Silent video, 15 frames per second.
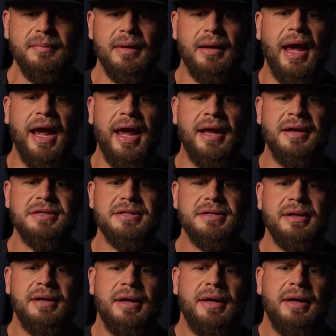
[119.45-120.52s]
and
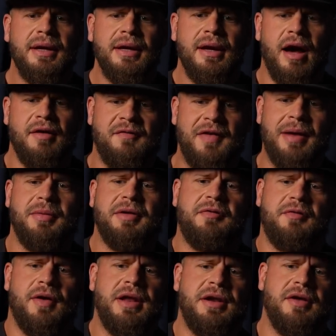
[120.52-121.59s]
a family
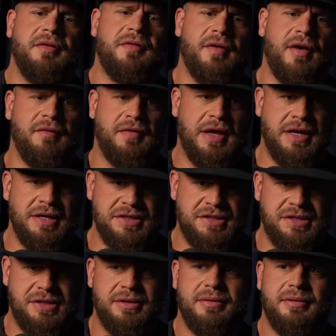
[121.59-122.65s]
friend of
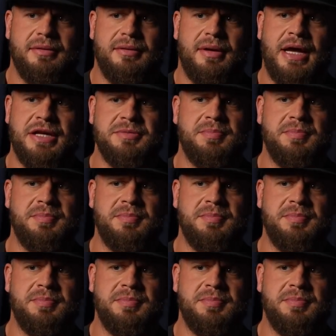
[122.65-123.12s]
his has